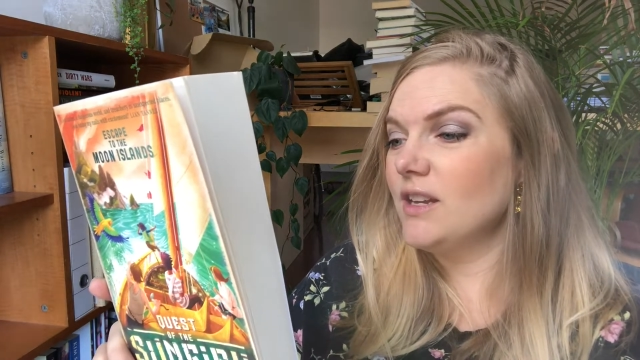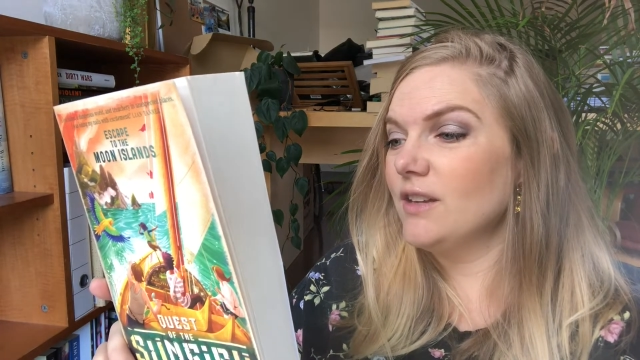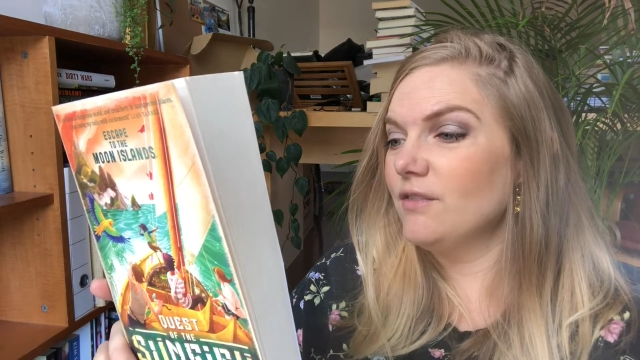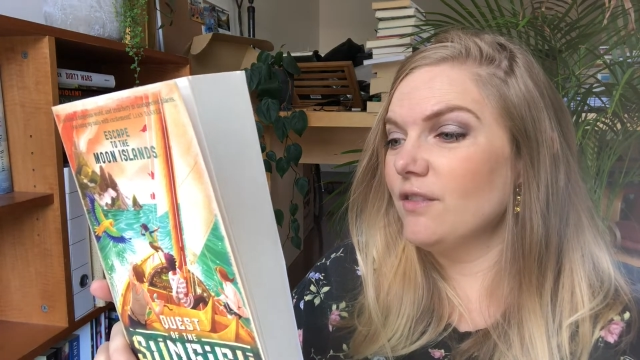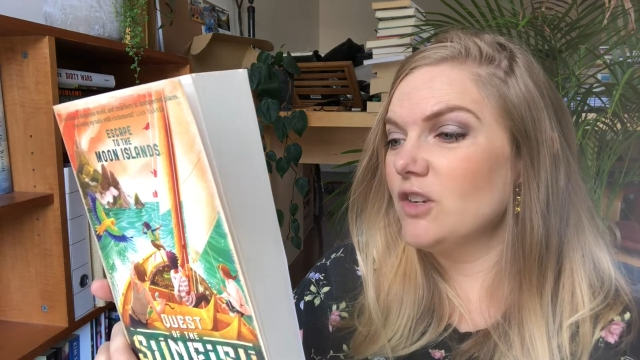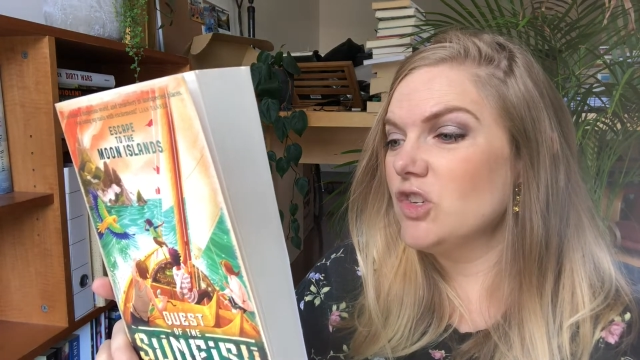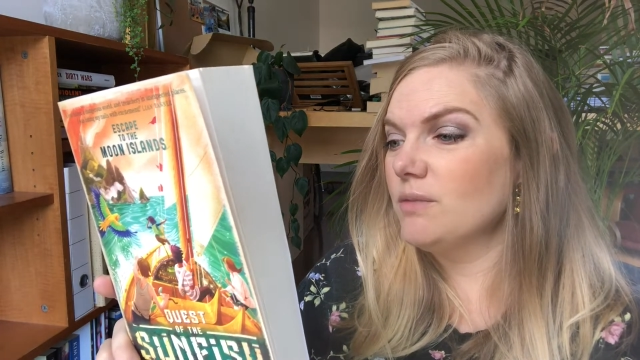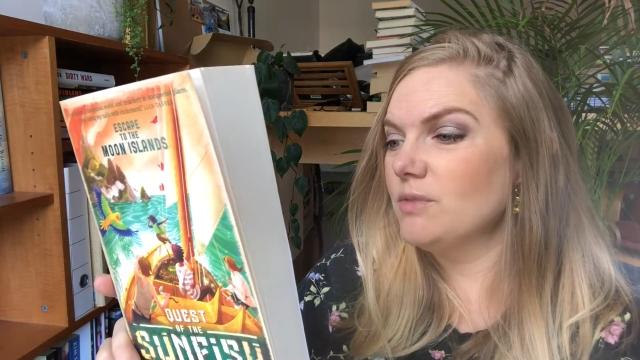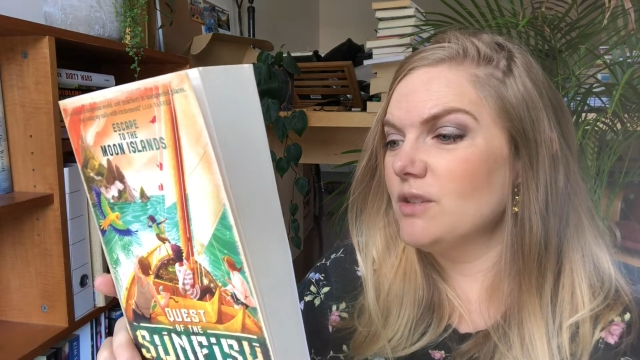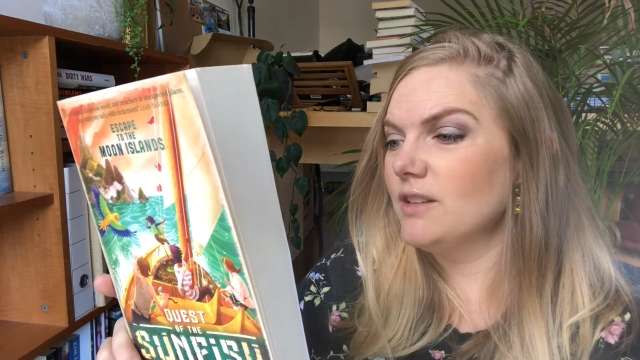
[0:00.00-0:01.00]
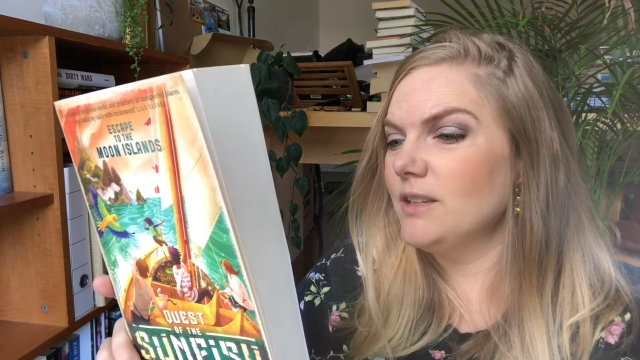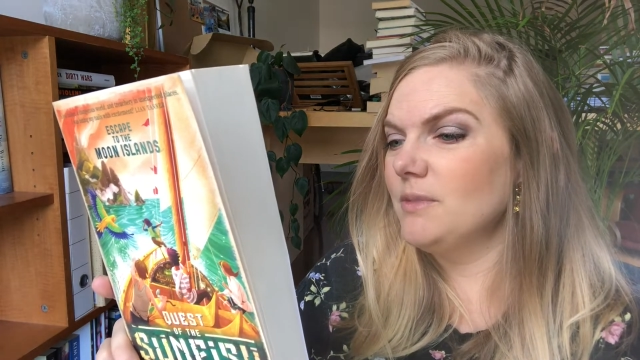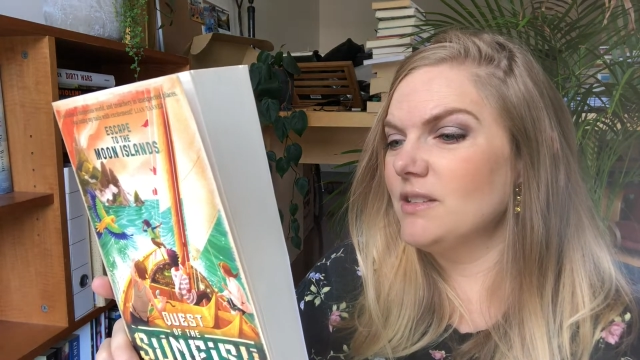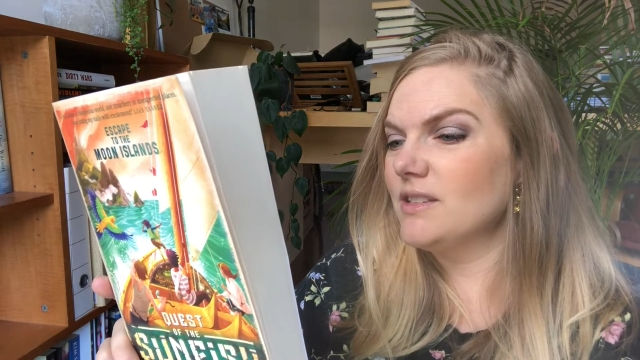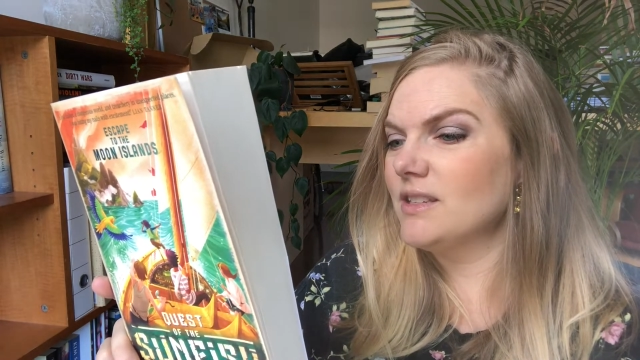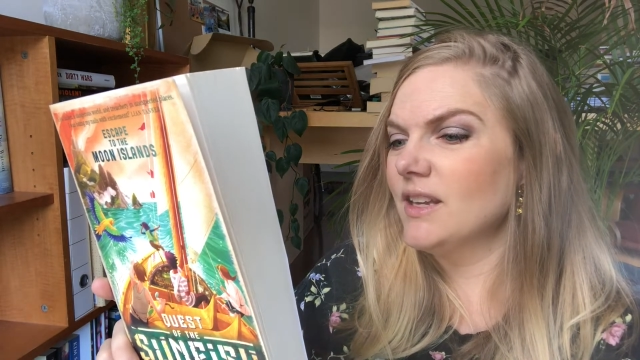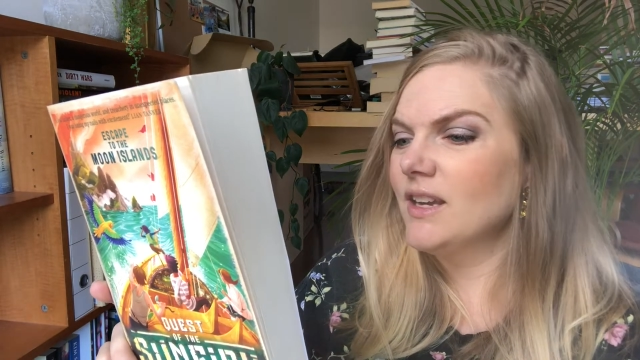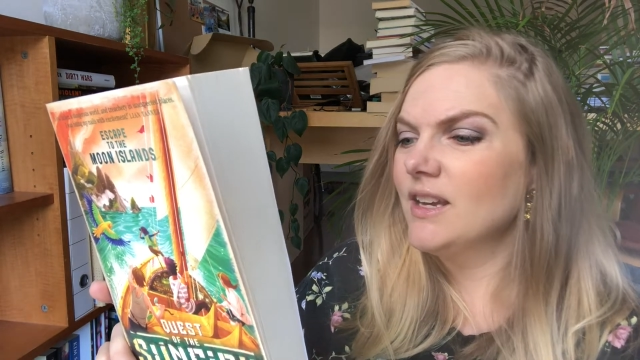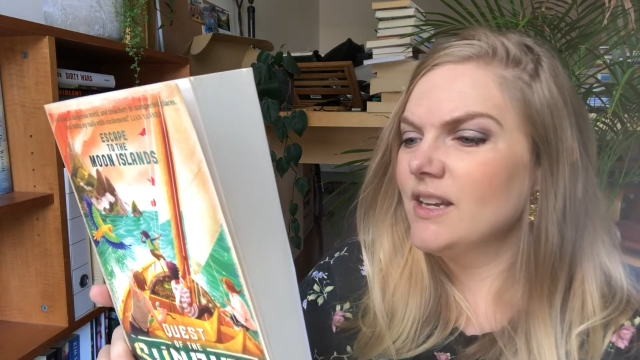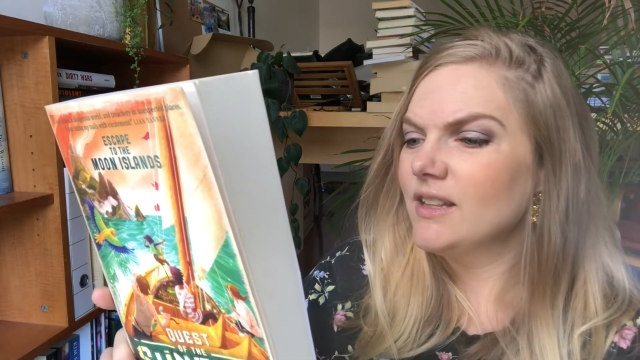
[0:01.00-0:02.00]
and friendship to the limits.
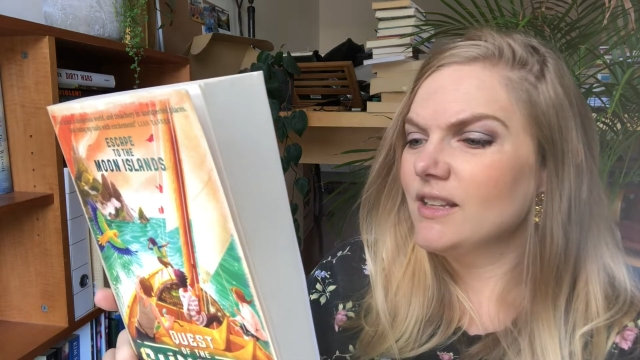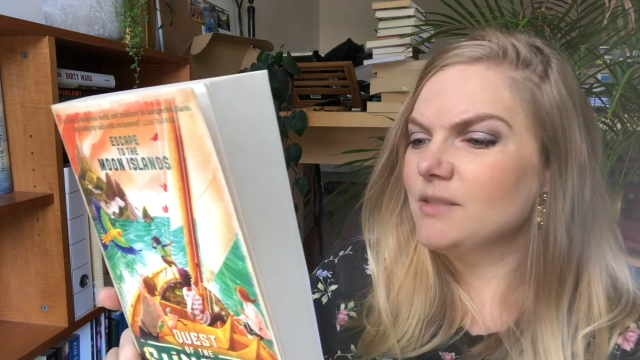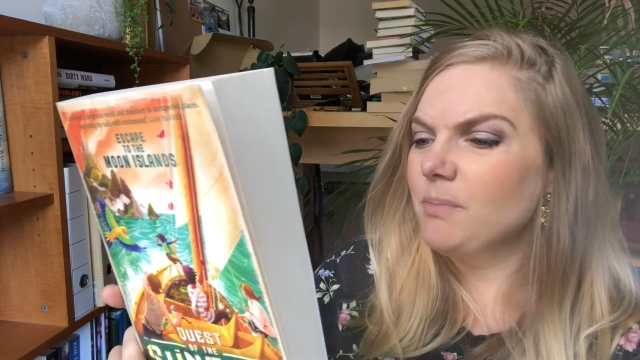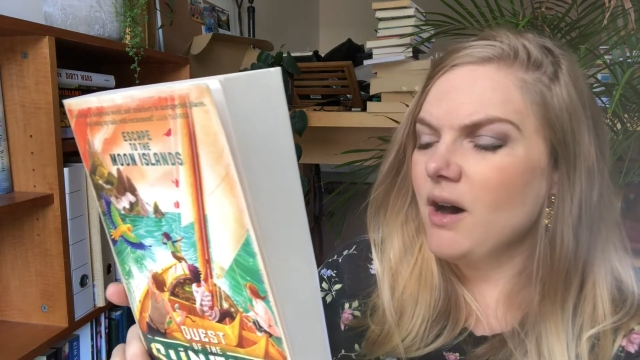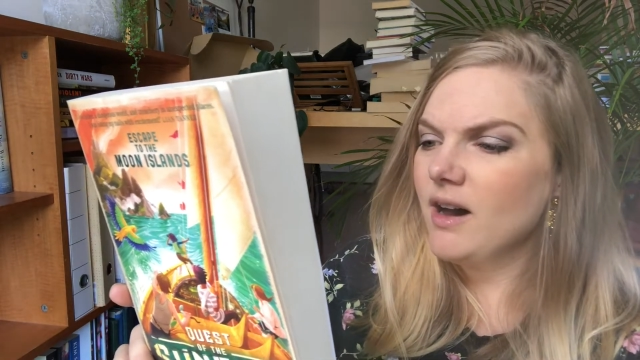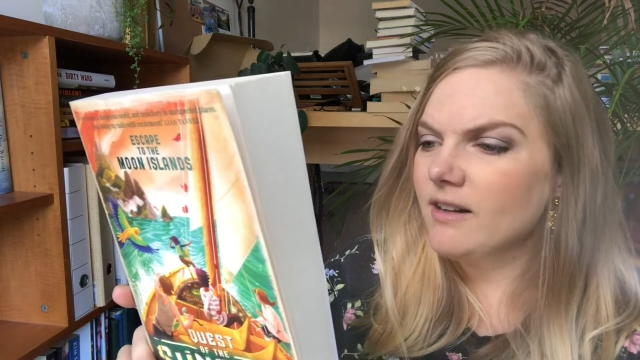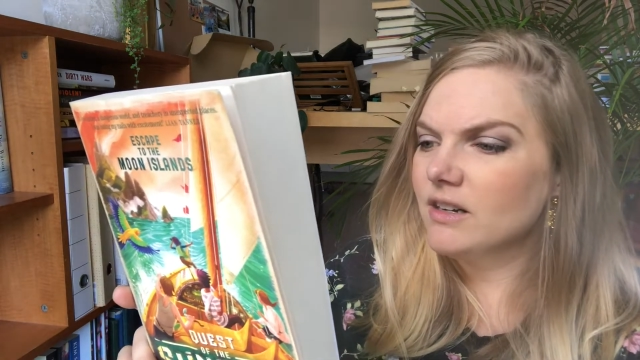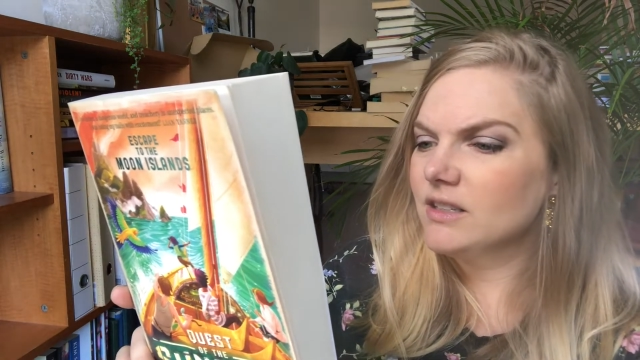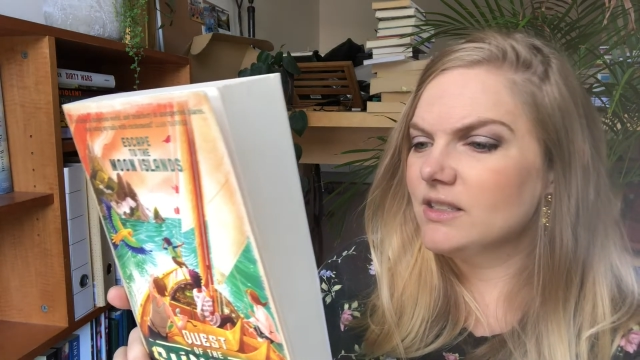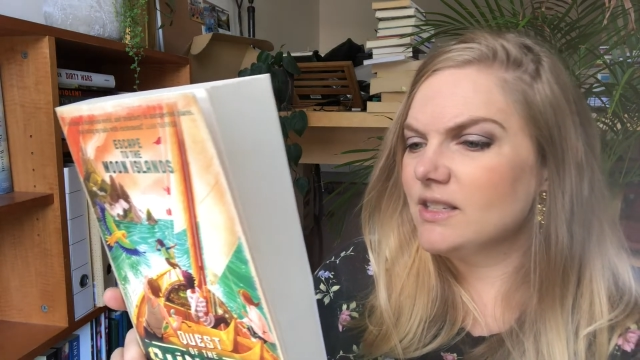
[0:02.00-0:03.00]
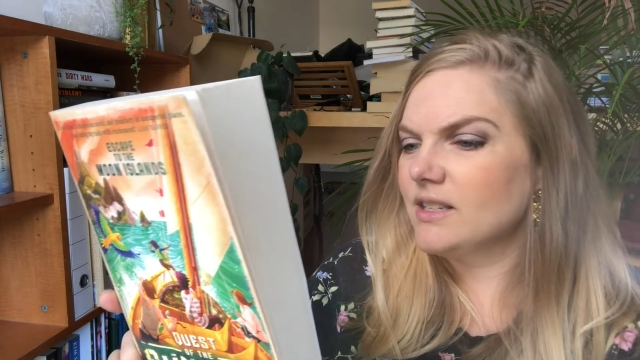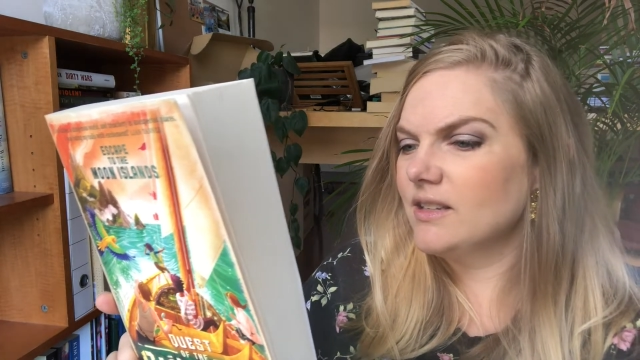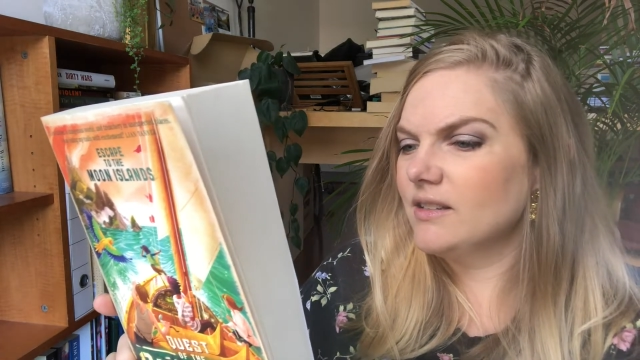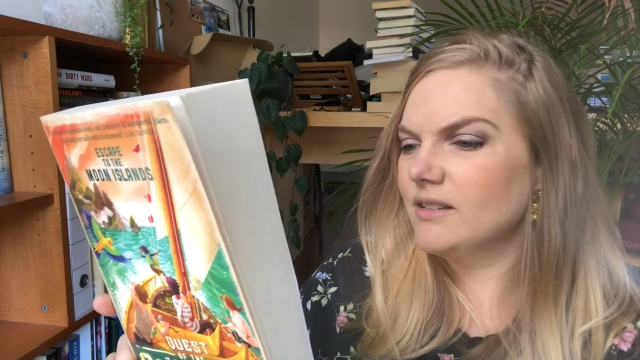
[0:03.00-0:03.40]
There's pirates,